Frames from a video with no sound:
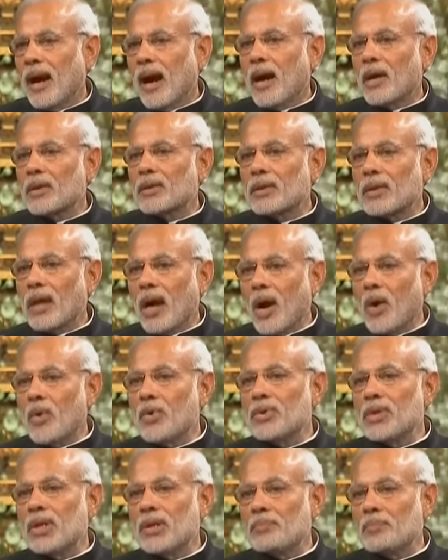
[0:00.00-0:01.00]

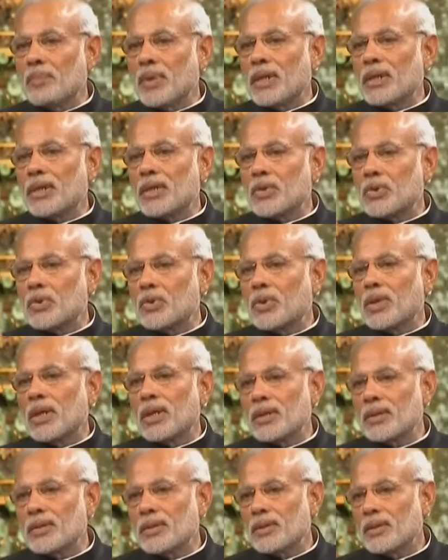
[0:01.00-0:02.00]
1,000 British
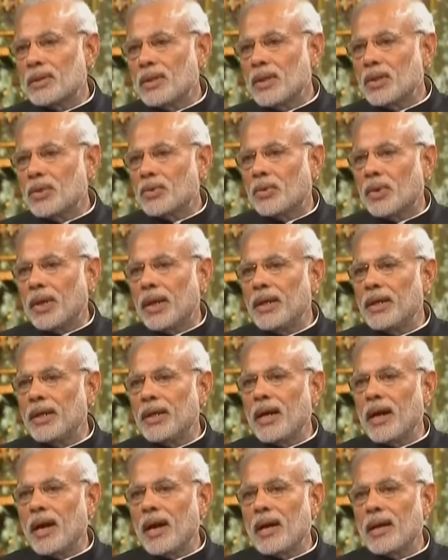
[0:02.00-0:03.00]
students to
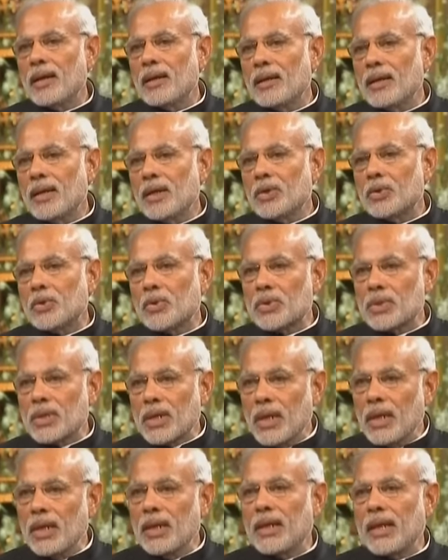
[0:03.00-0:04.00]
India to
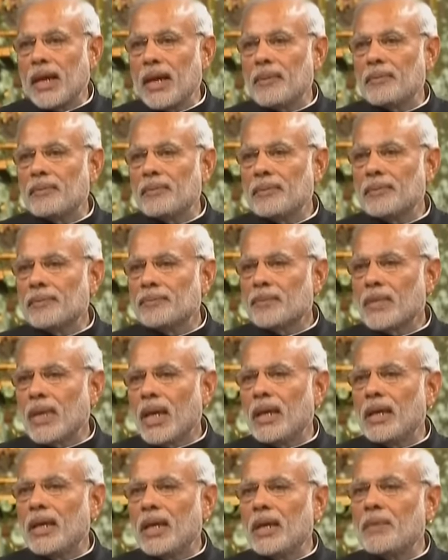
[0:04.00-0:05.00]
skill
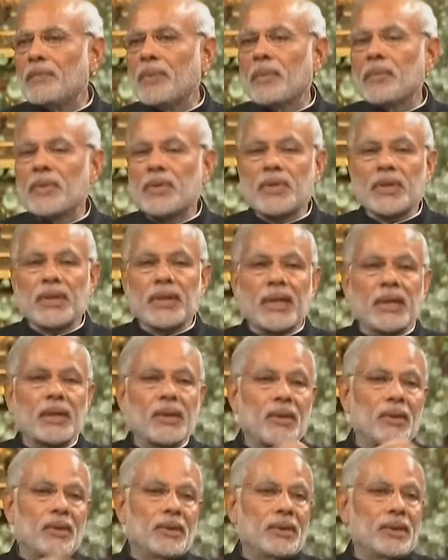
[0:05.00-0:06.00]
them in information
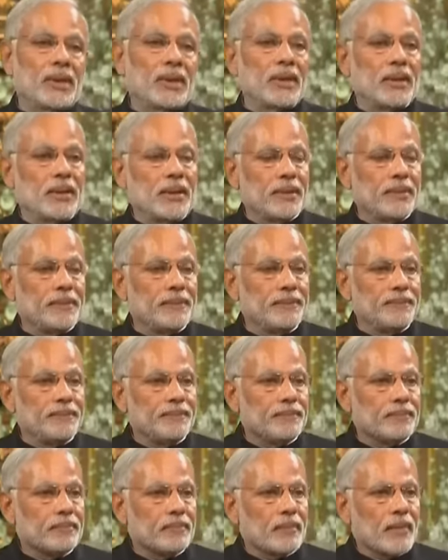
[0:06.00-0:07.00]
technology.
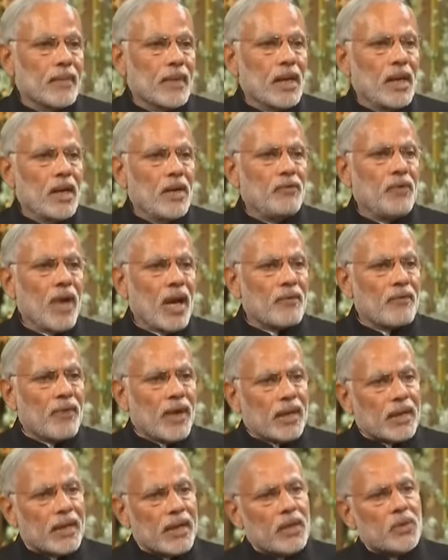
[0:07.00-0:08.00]
We are
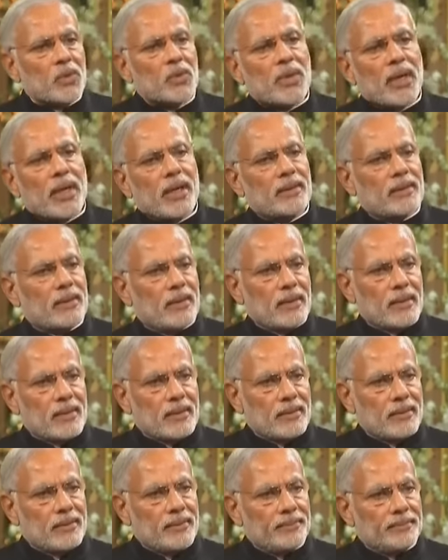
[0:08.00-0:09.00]
working together
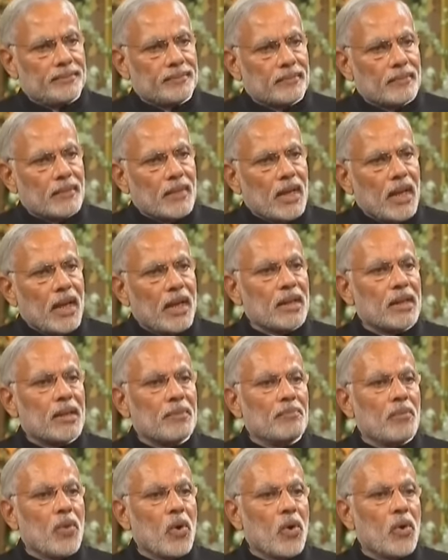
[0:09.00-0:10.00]
in
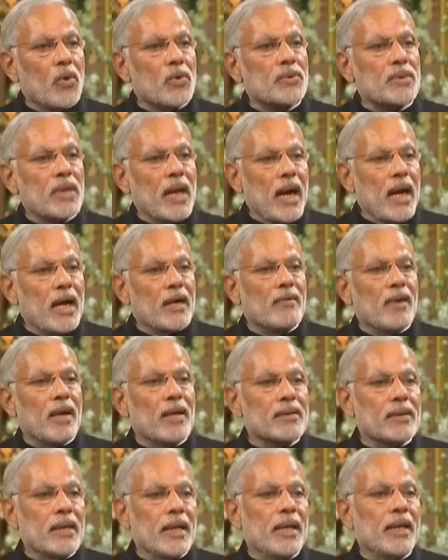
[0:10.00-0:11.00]
the most
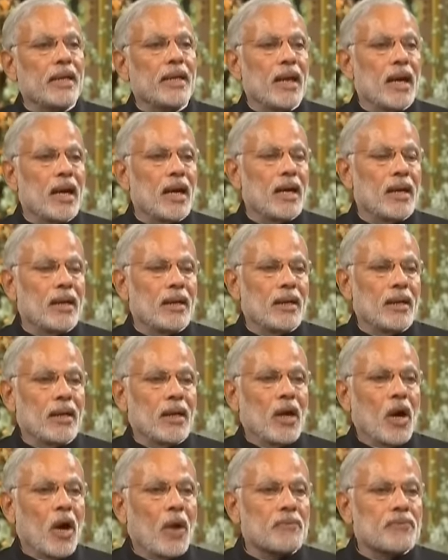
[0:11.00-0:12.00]
advanced area
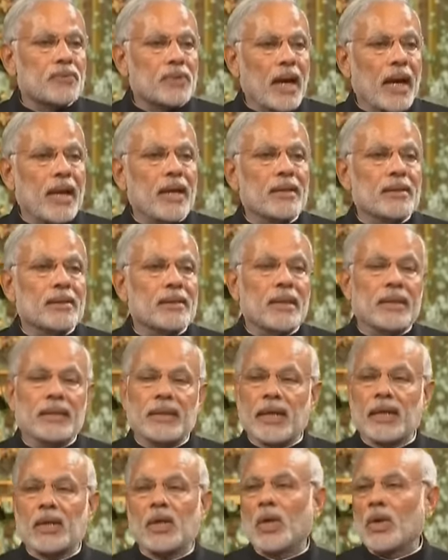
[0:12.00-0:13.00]
of science
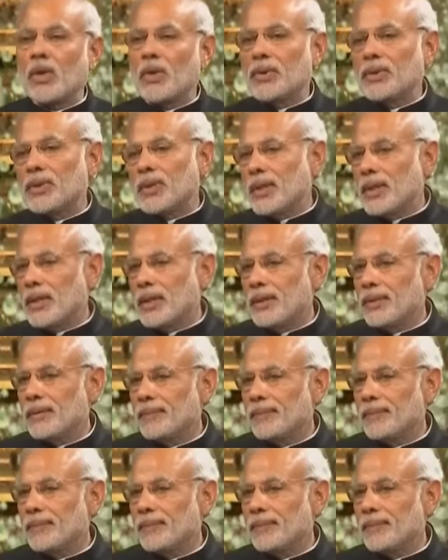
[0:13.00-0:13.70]
and technology.